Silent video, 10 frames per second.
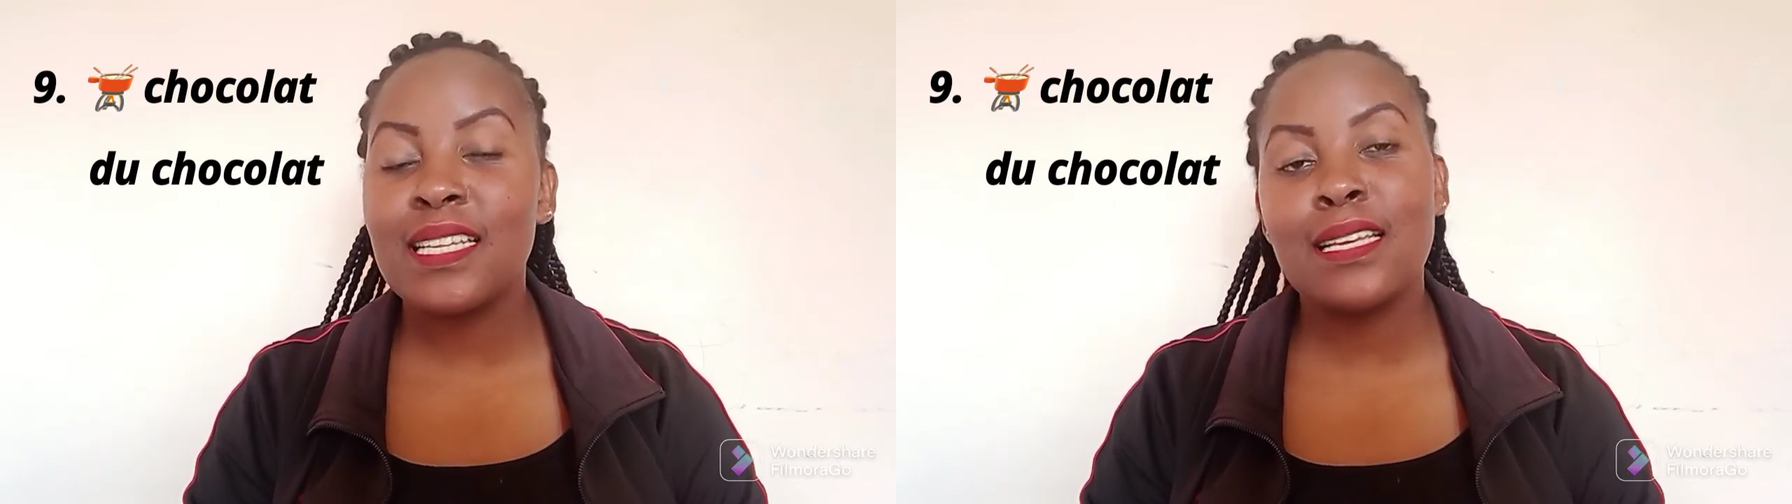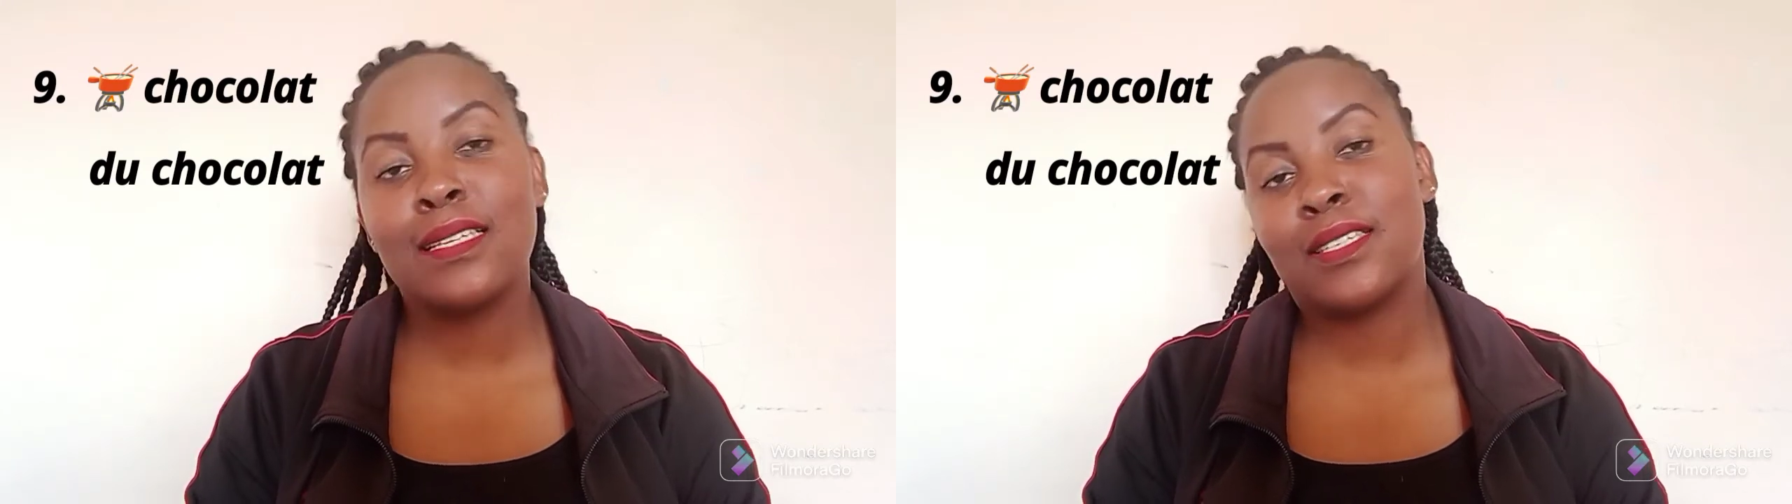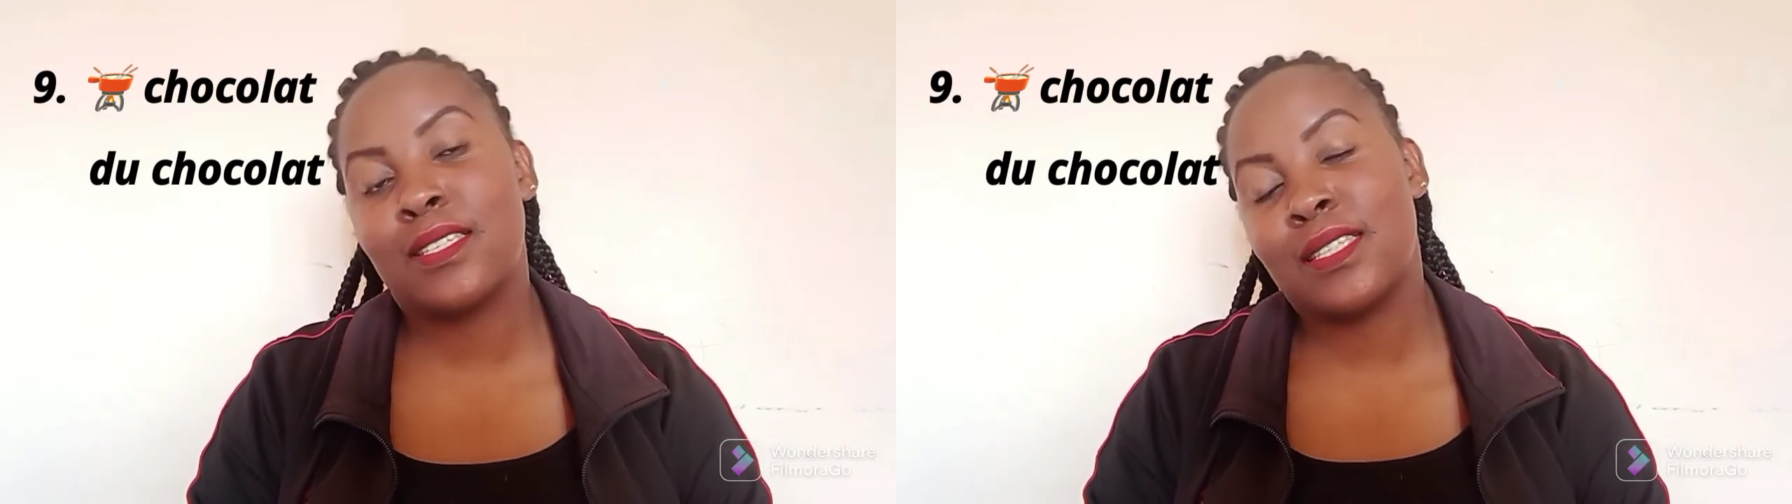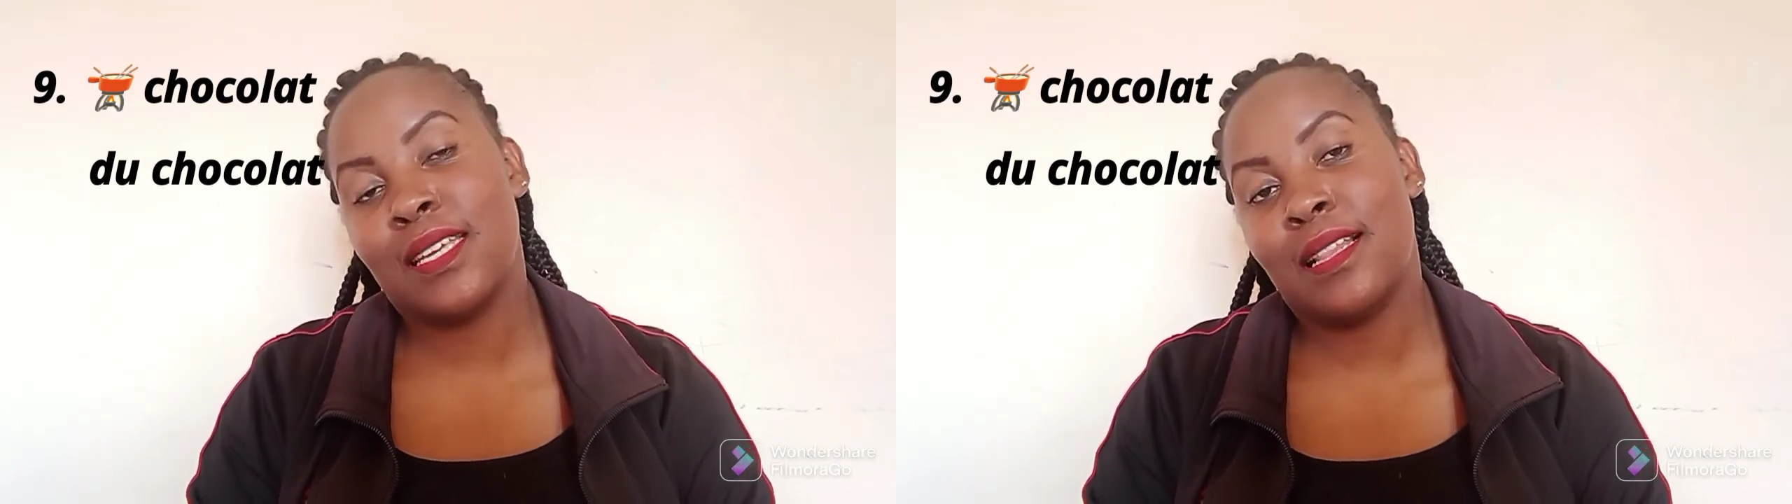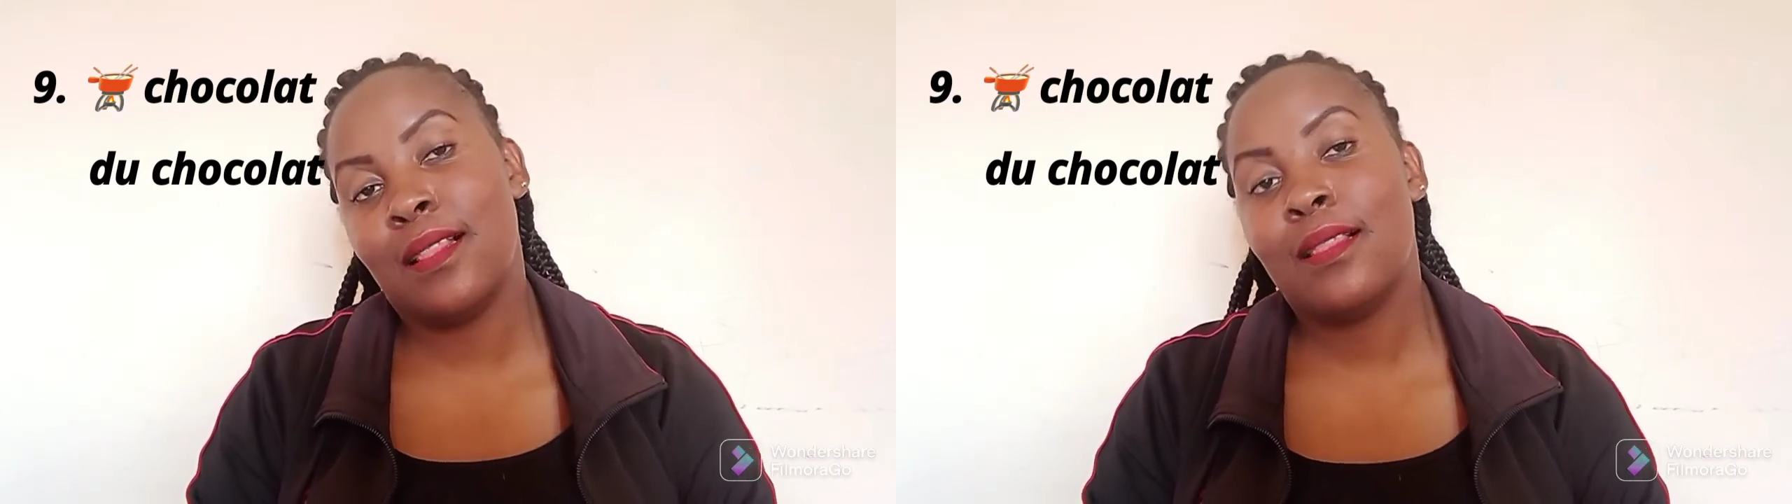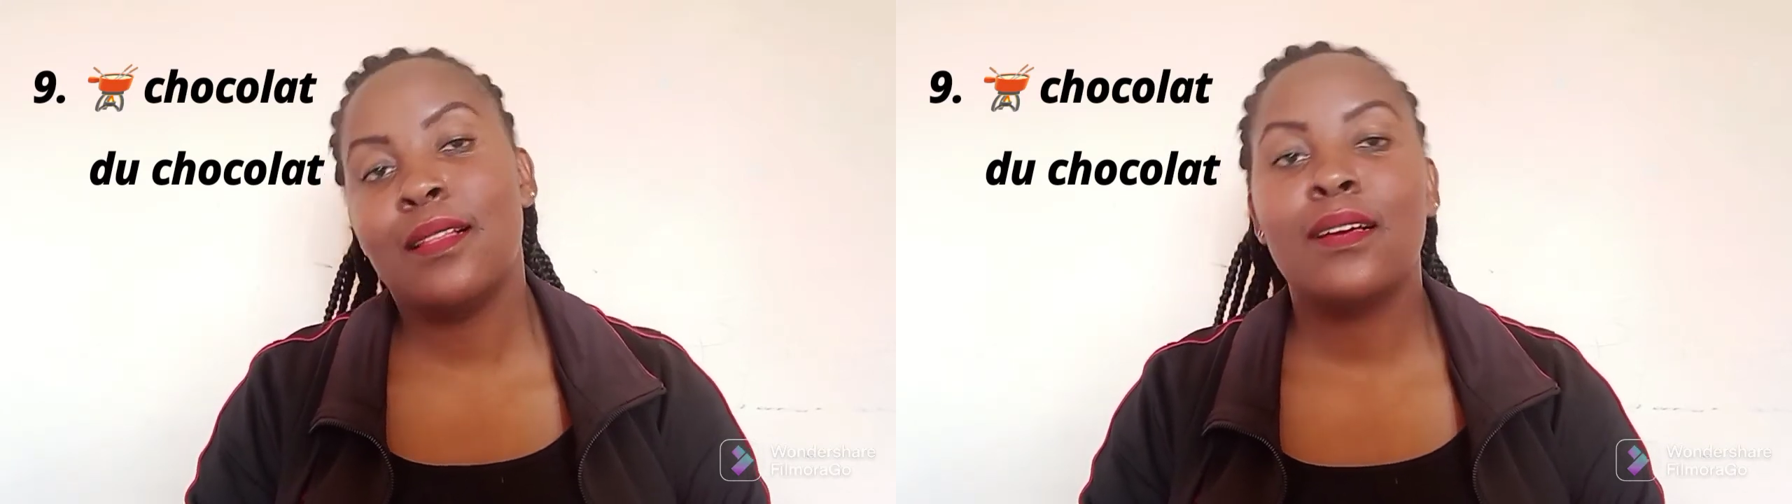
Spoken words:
is still